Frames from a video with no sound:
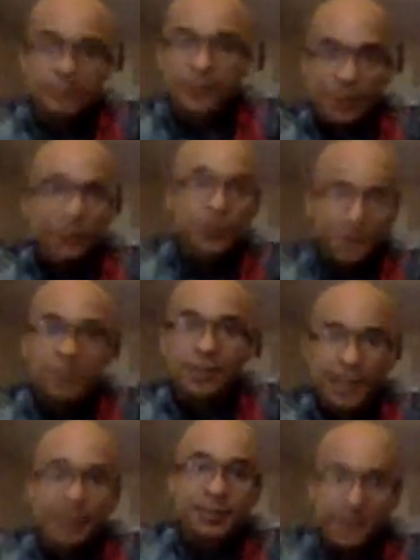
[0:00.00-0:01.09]
that worked
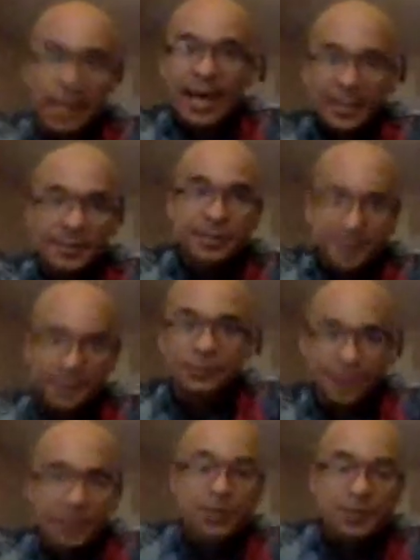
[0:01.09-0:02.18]
like glass.
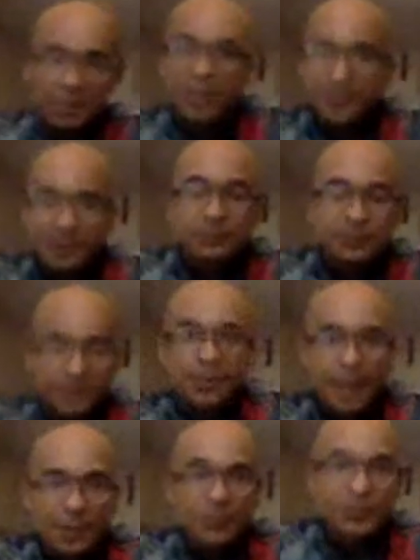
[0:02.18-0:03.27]
But
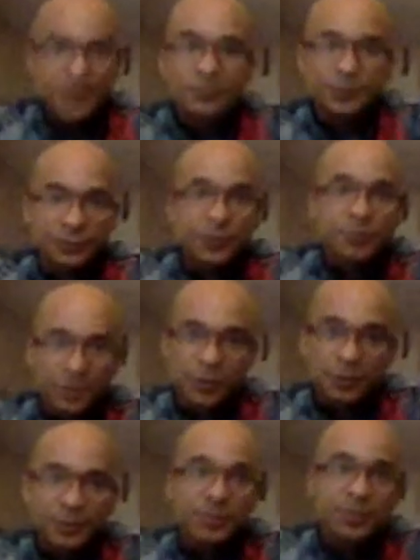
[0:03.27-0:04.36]
how is it different from
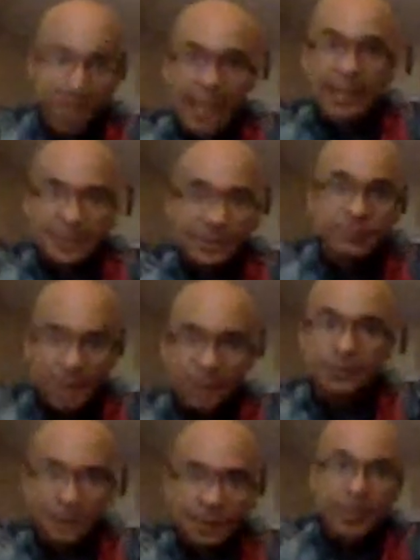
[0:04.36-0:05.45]
normal glass? Well,
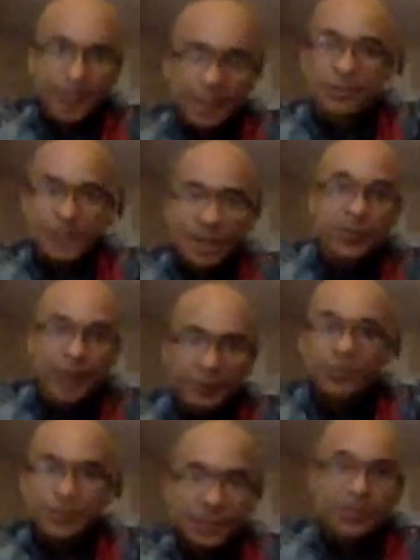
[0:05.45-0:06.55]
instead of
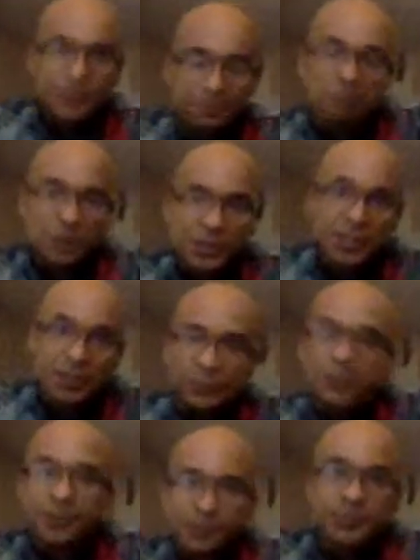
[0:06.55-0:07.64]
having just several
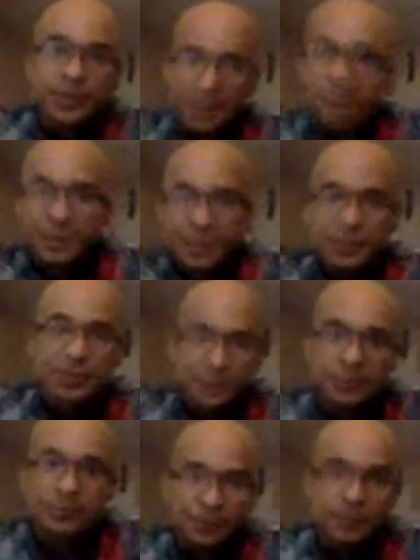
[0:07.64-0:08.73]
elements
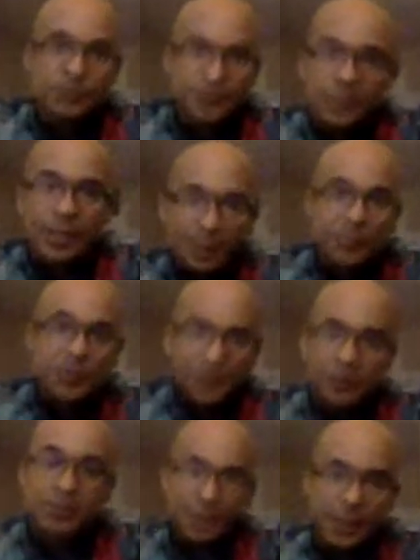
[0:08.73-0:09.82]
that can be turned
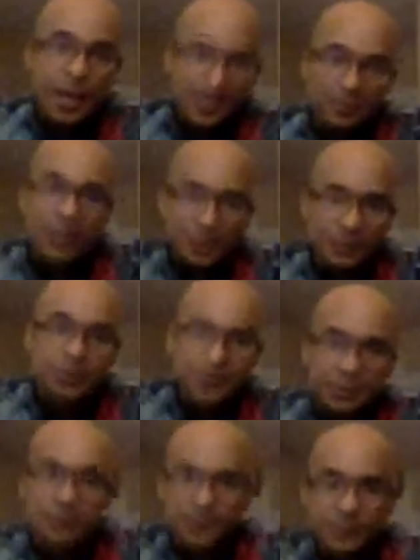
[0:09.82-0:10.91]
into
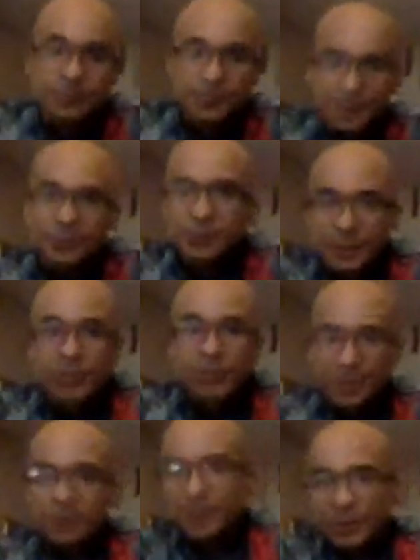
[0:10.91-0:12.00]
compounds, that could
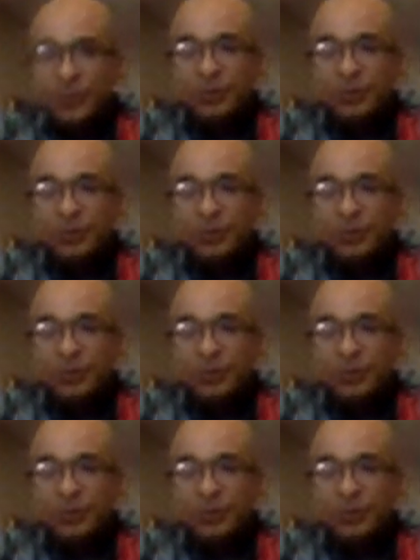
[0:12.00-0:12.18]
then be